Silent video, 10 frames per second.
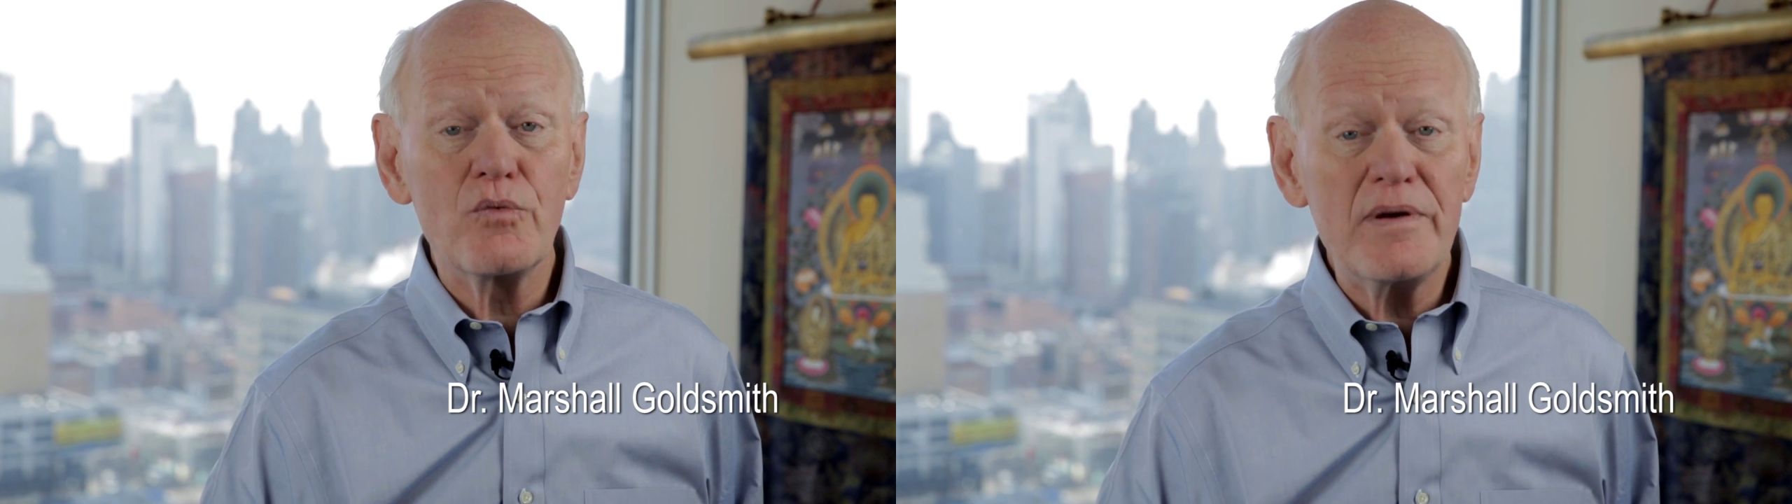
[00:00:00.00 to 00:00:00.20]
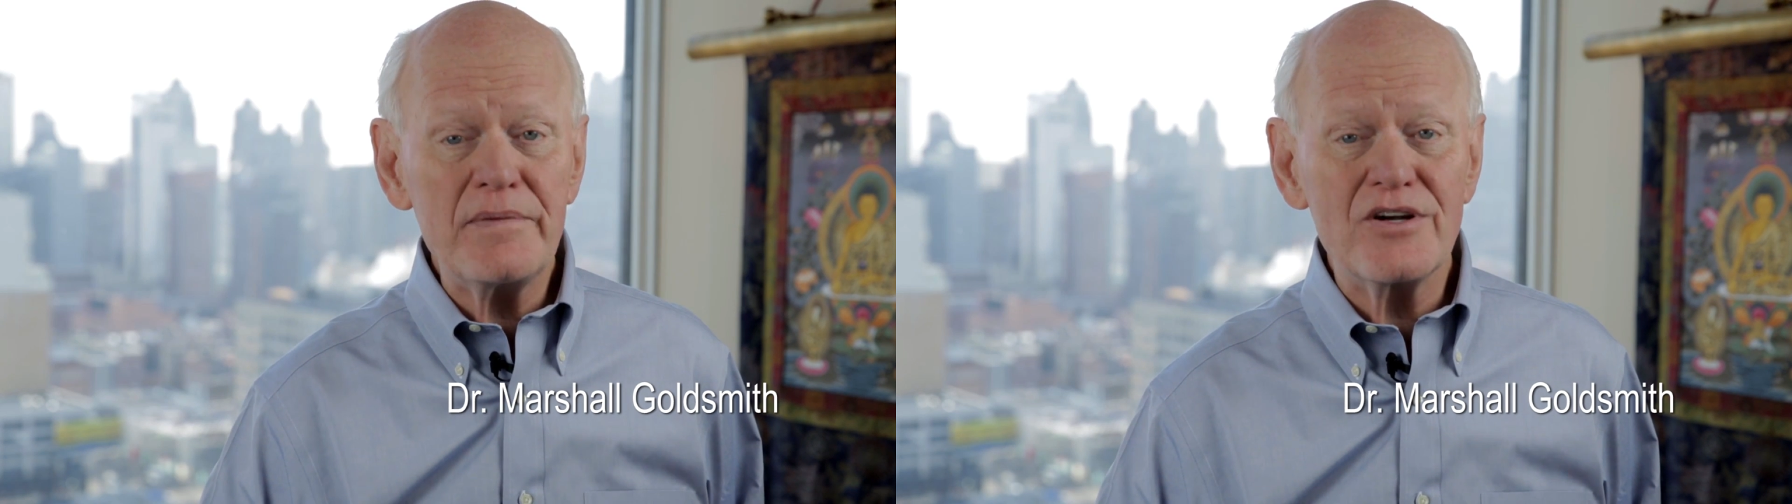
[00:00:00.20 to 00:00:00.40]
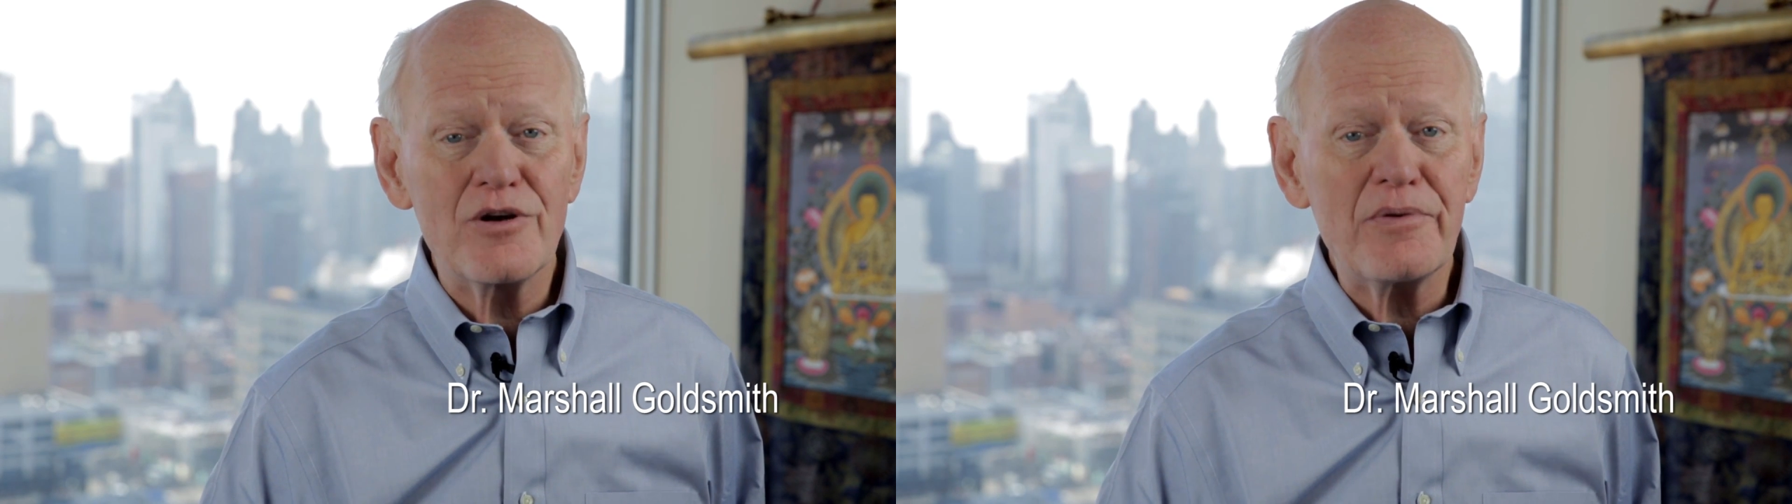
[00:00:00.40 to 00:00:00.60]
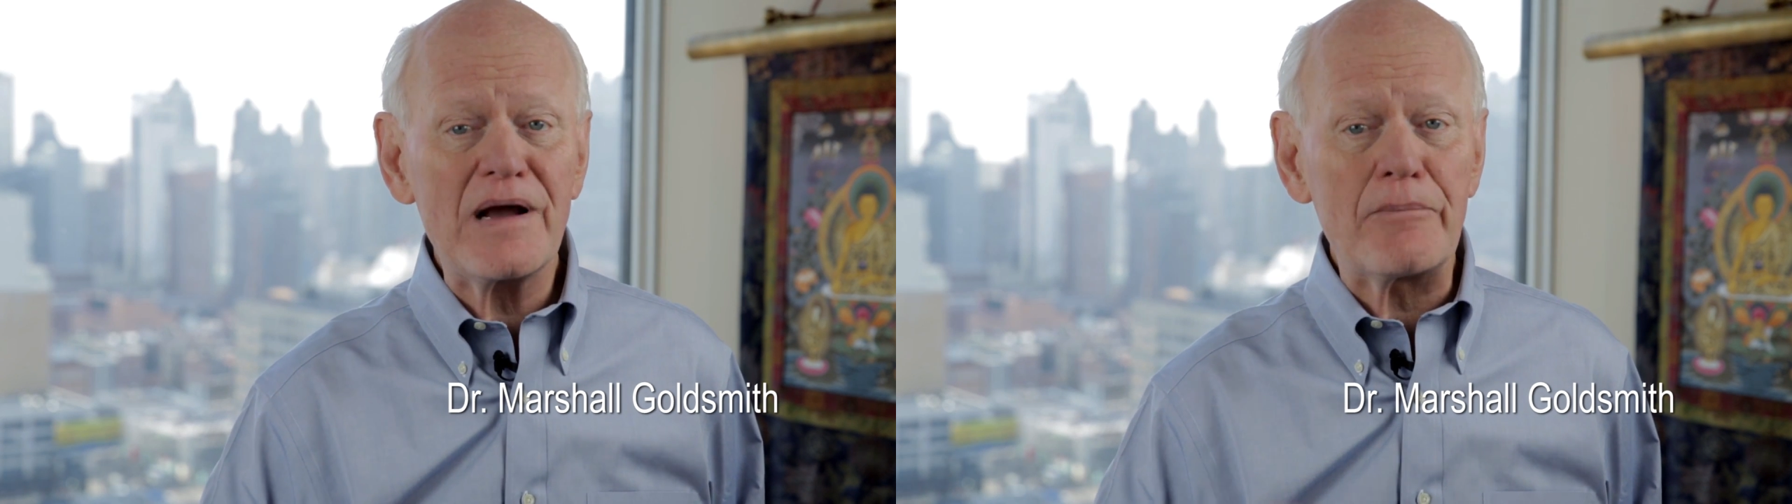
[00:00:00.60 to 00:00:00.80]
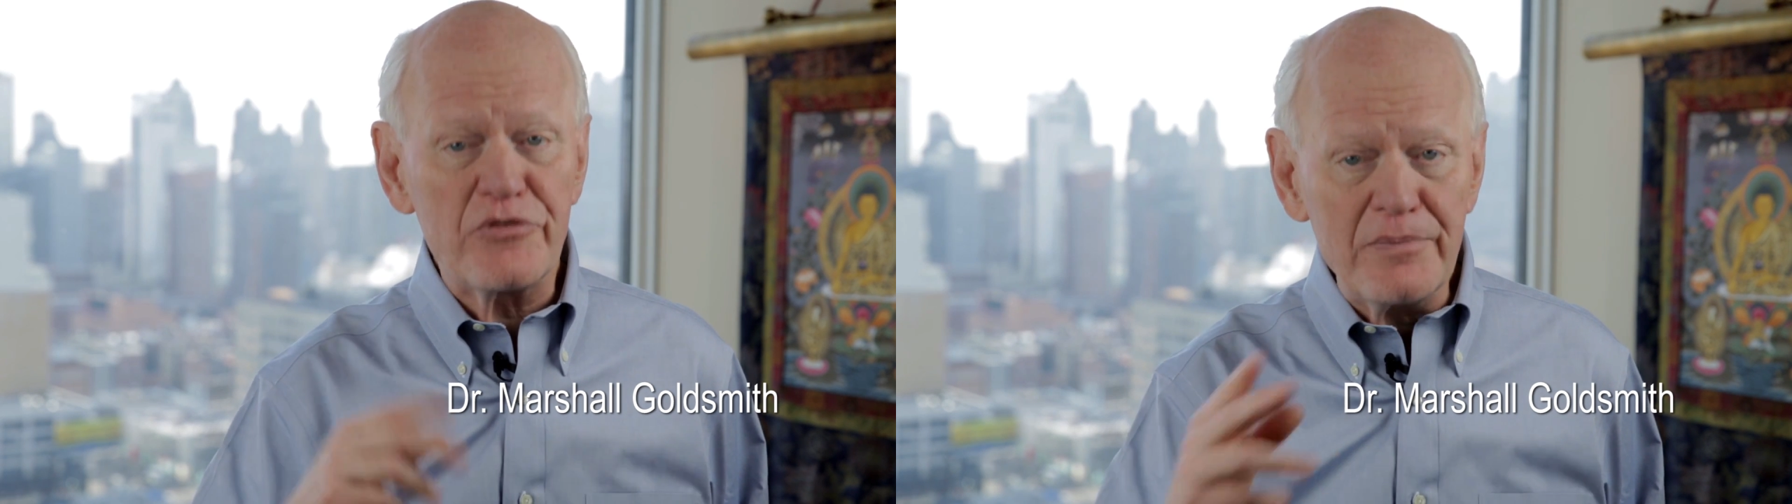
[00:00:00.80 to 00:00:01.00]
women or
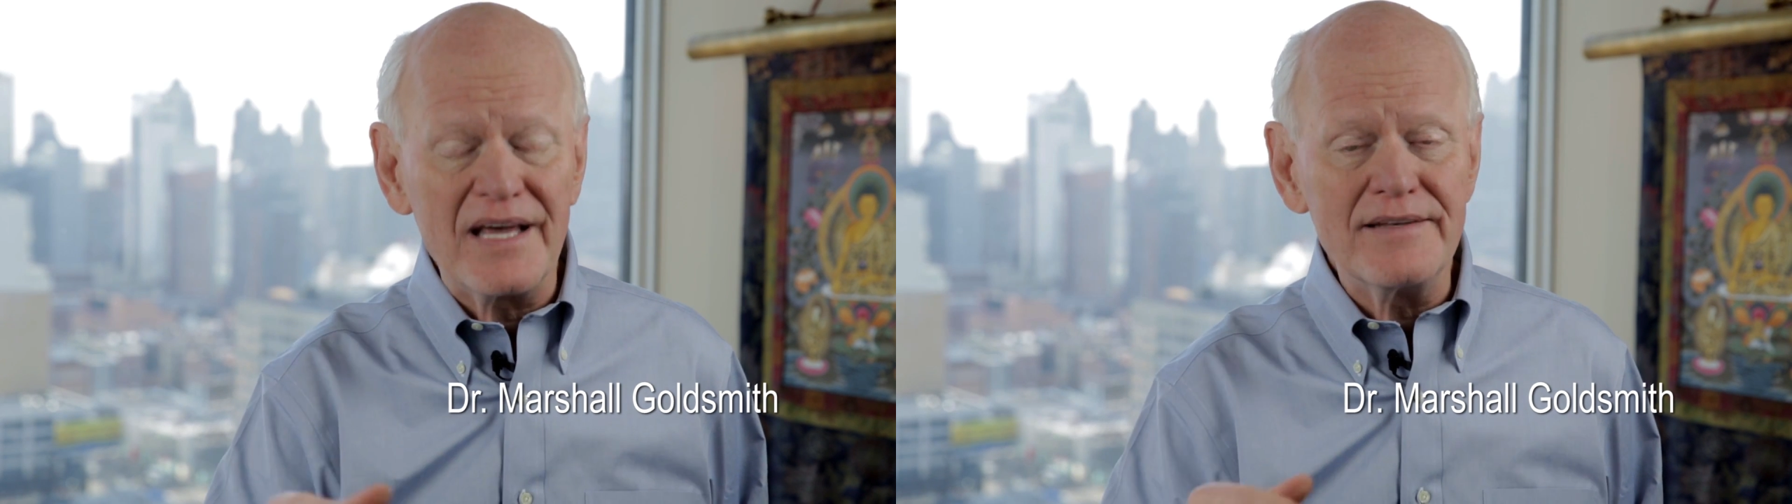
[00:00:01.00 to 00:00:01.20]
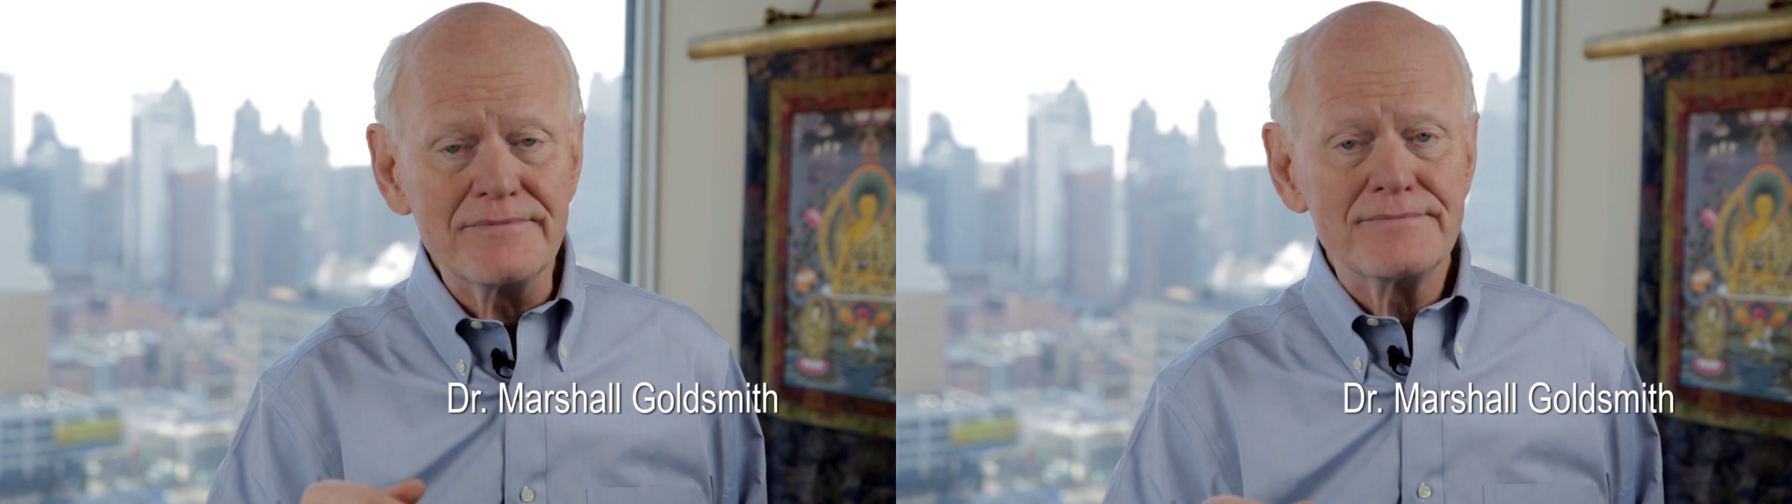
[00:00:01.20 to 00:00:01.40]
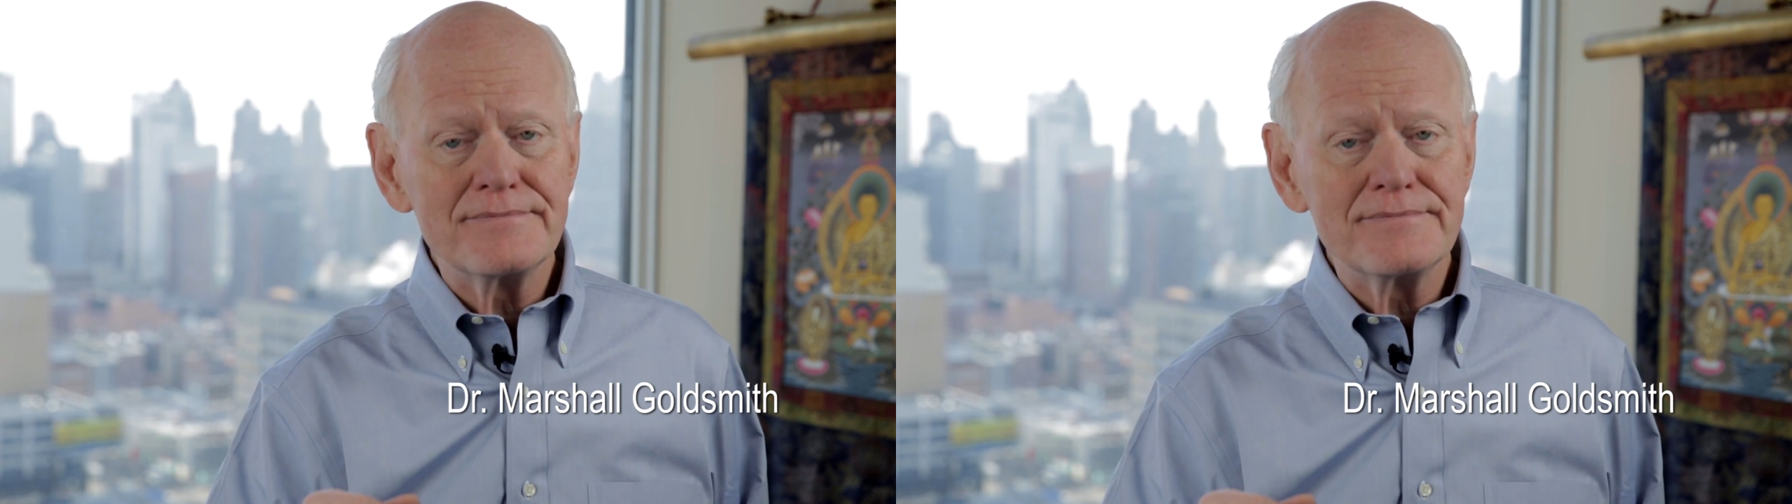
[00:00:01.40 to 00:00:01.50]
perhaps men?